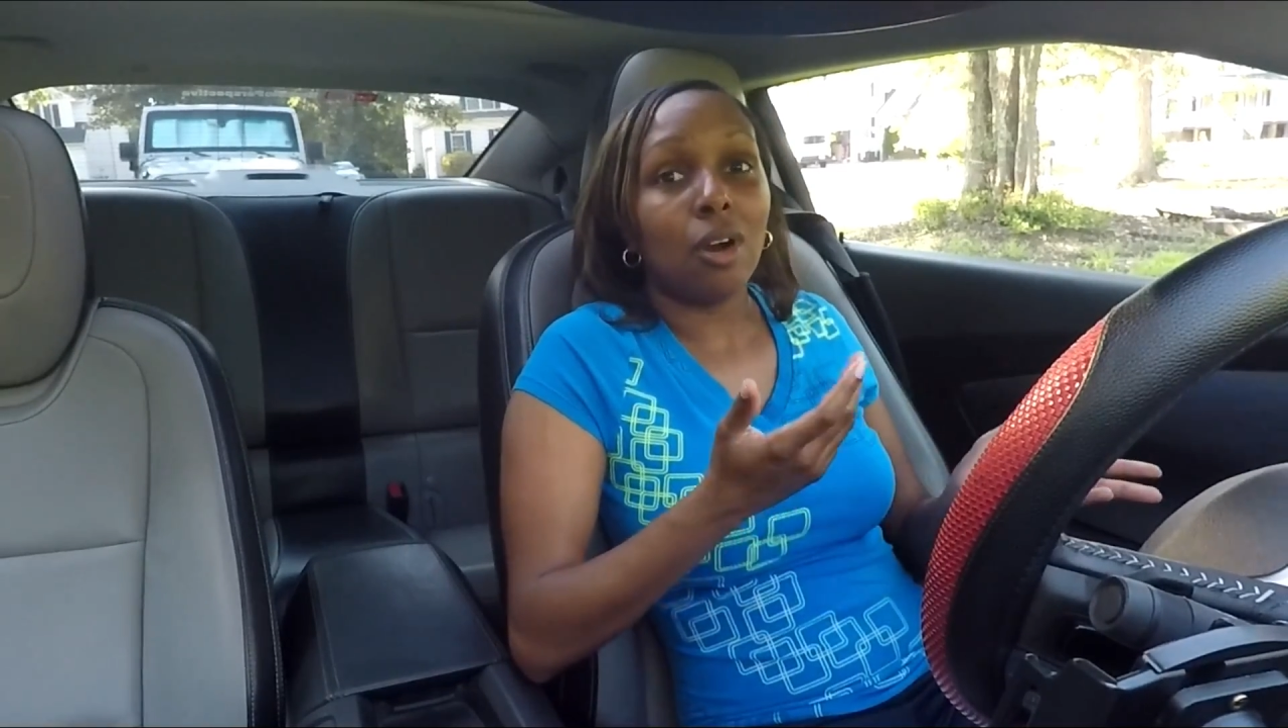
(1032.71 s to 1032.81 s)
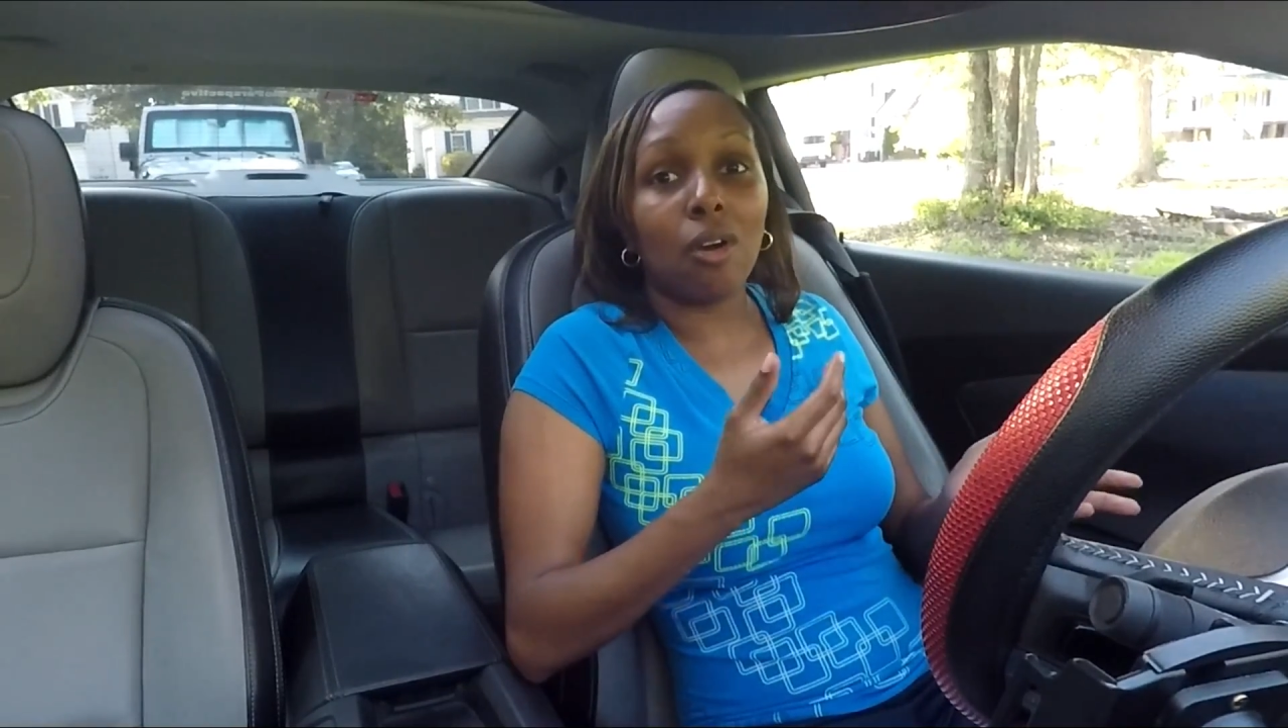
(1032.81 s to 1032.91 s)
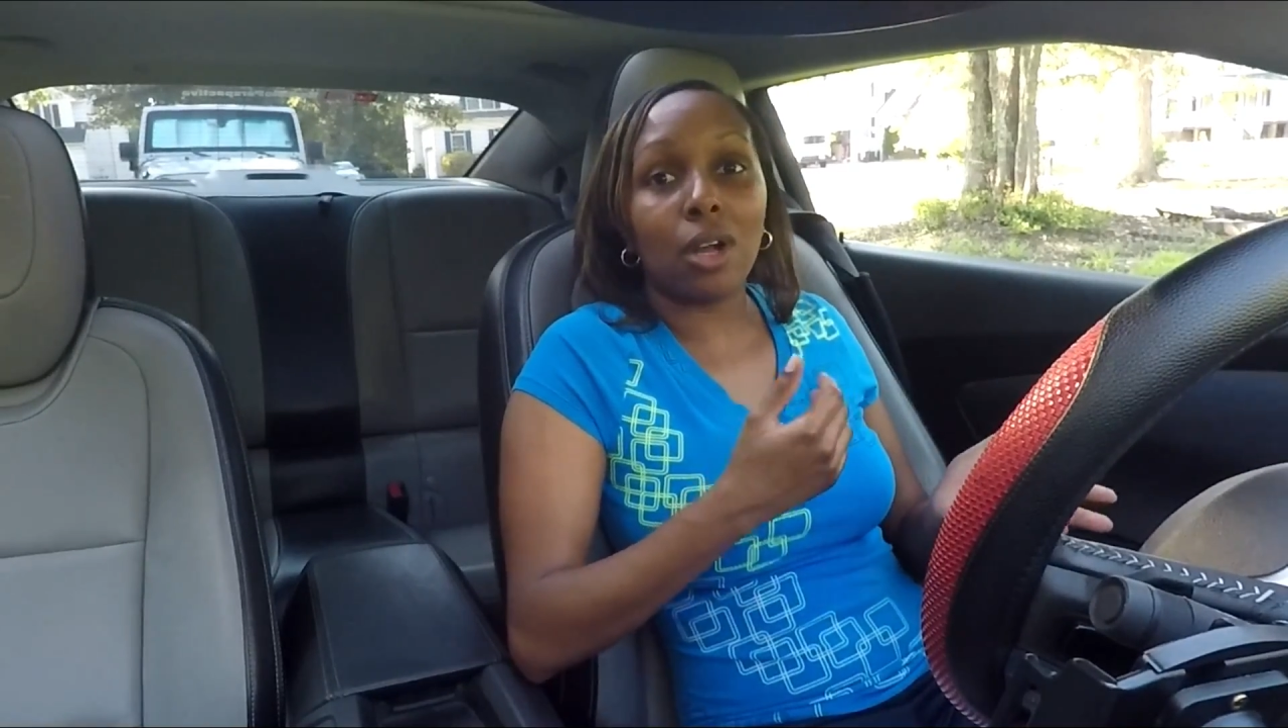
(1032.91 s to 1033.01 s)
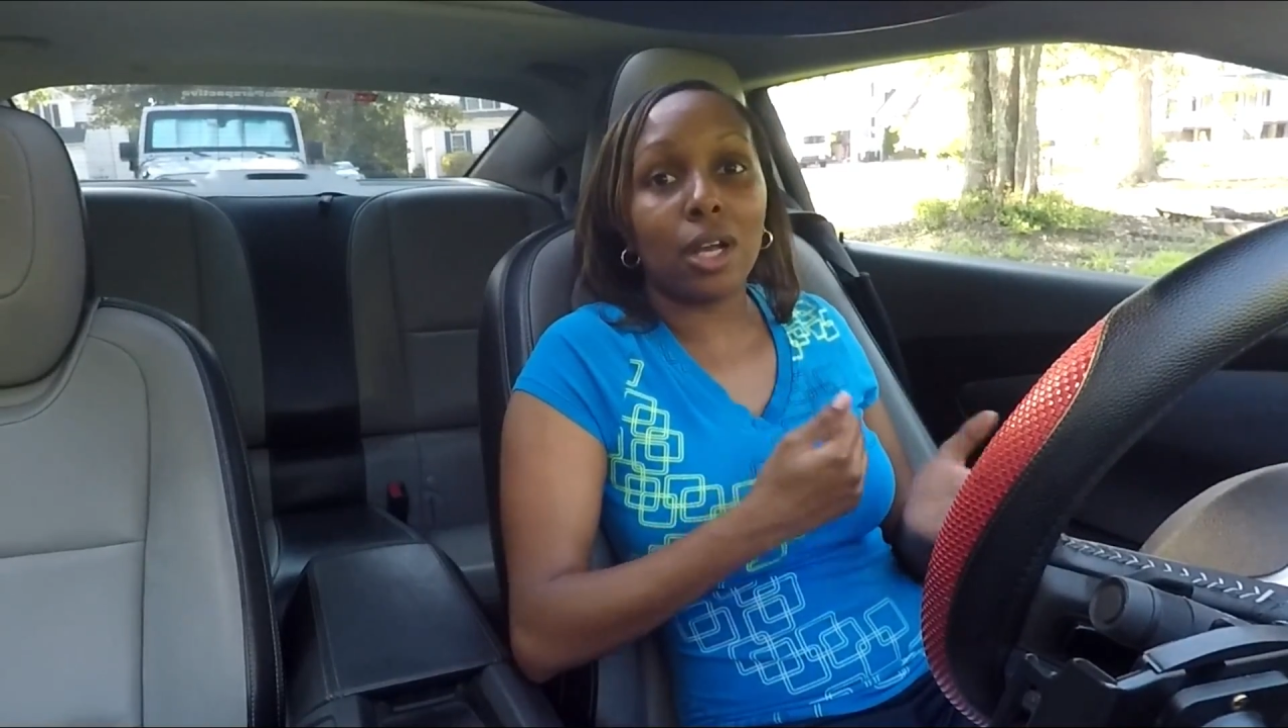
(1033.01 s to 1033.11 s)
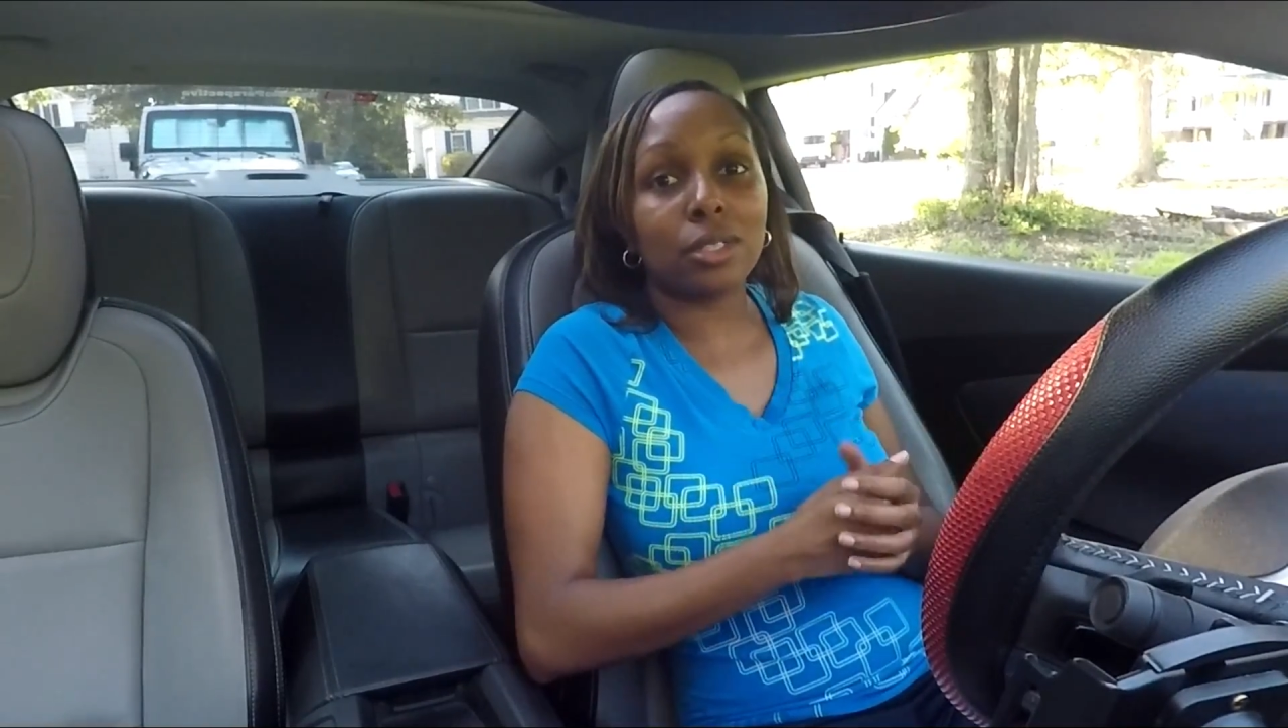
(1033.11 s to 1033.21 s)

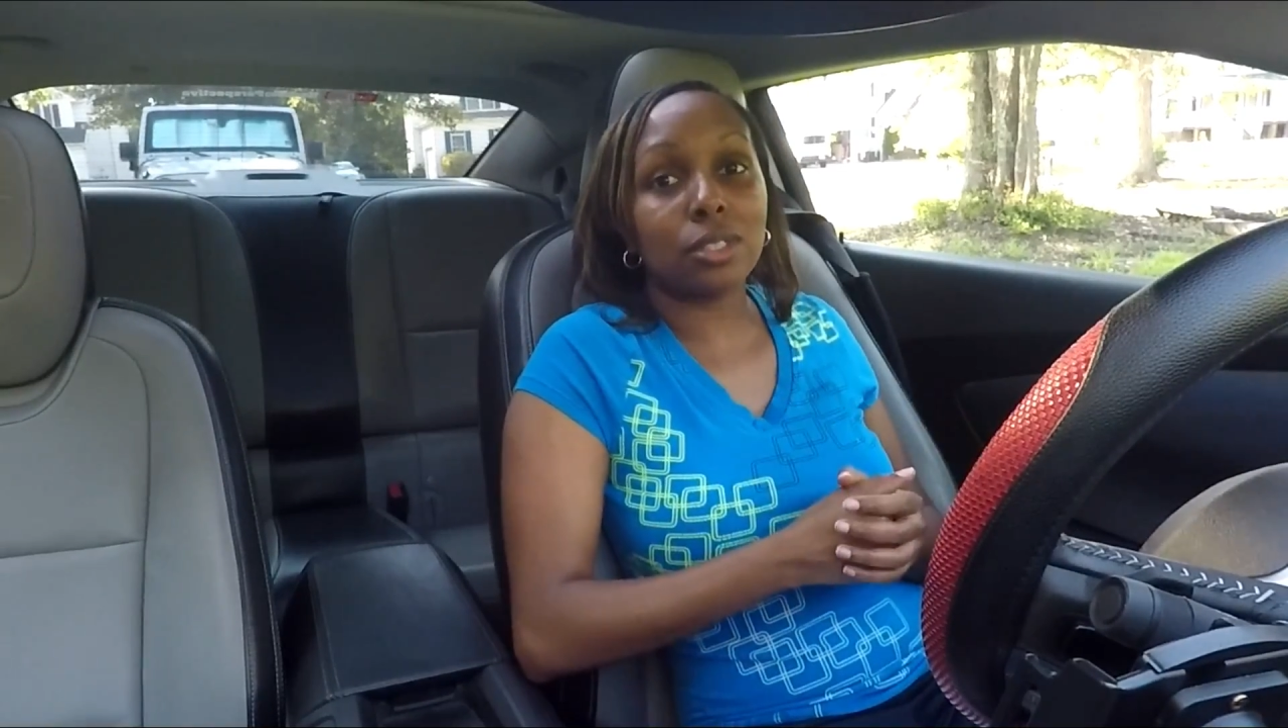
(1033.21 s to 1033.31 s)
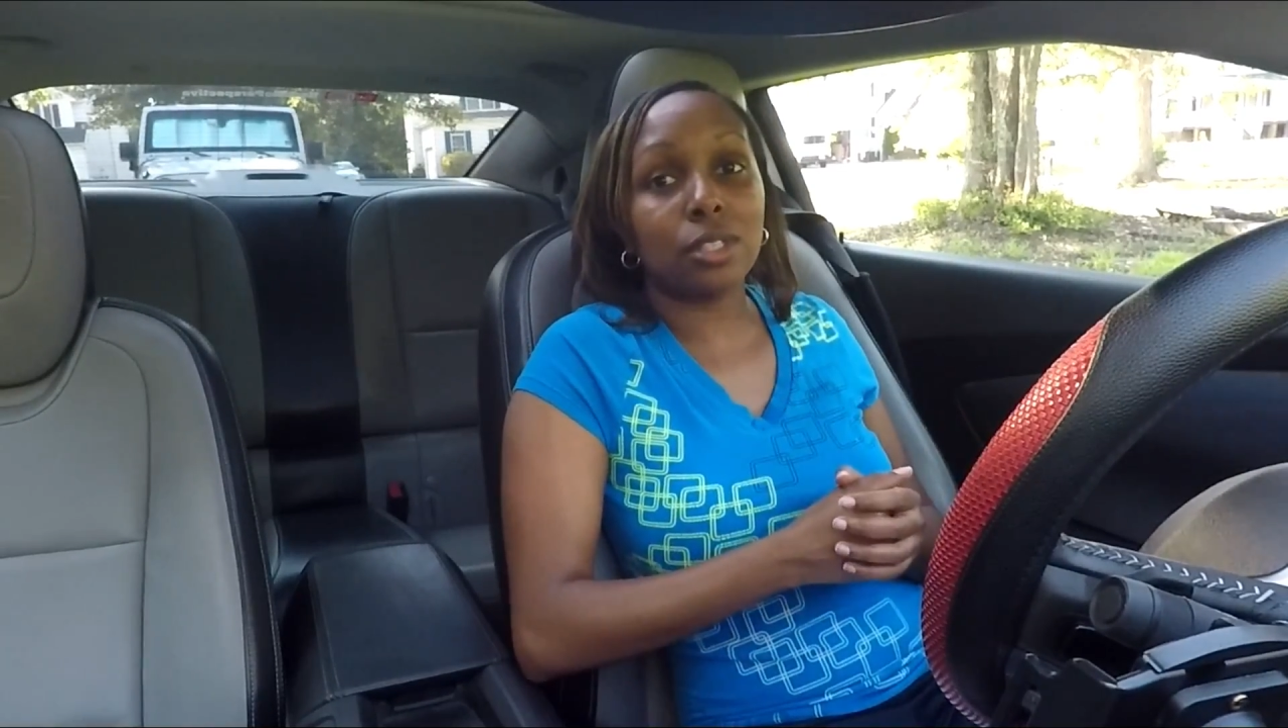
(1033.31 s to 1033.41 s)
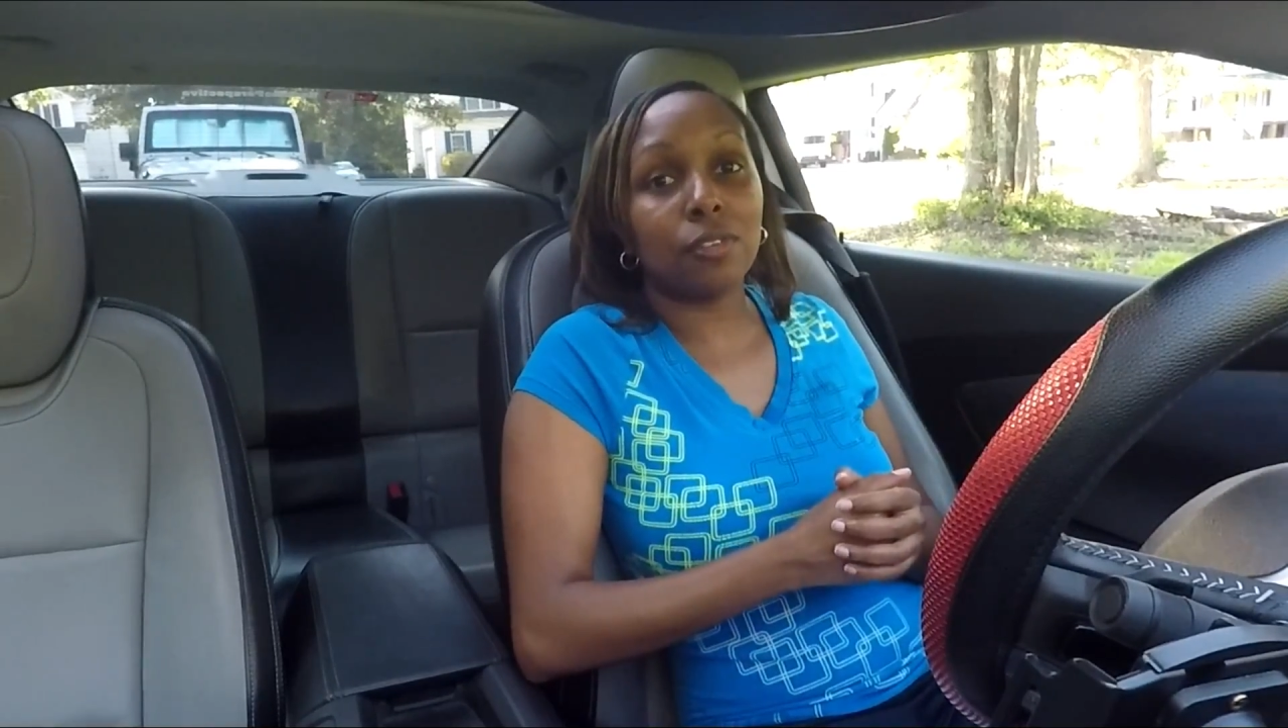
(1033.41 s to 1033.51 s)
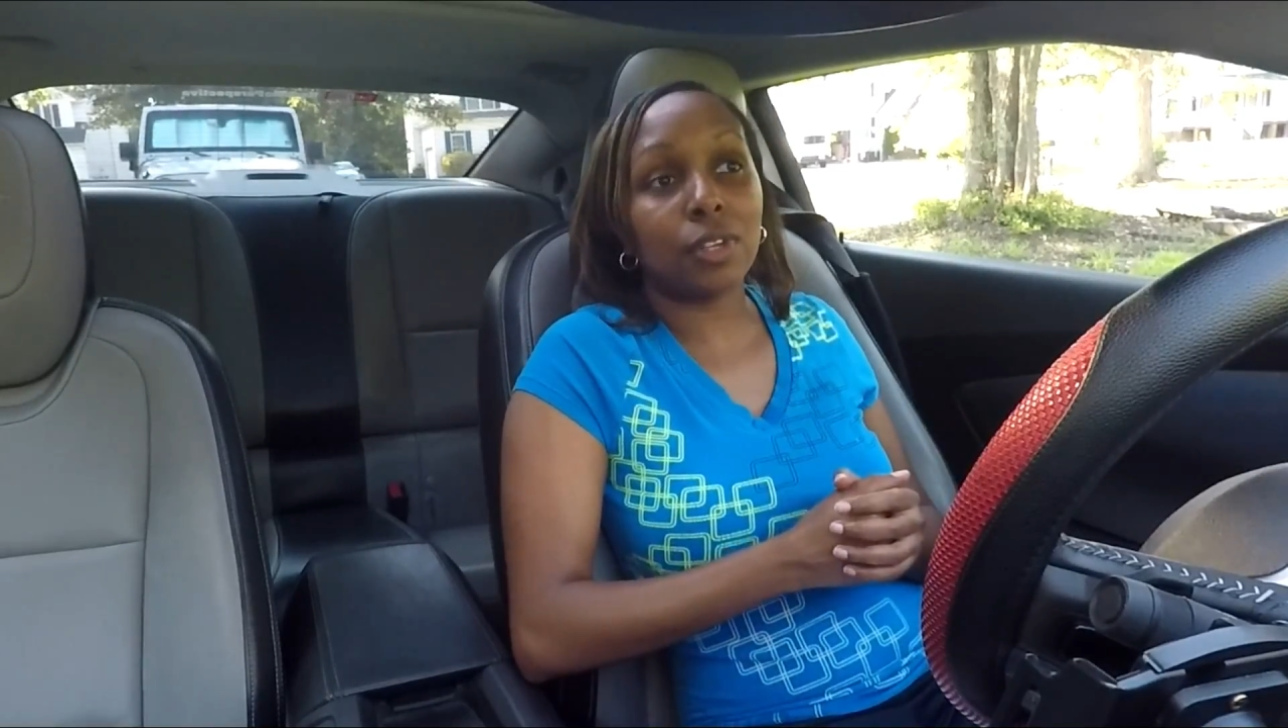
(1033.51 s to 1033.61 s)
all kinds of stuff.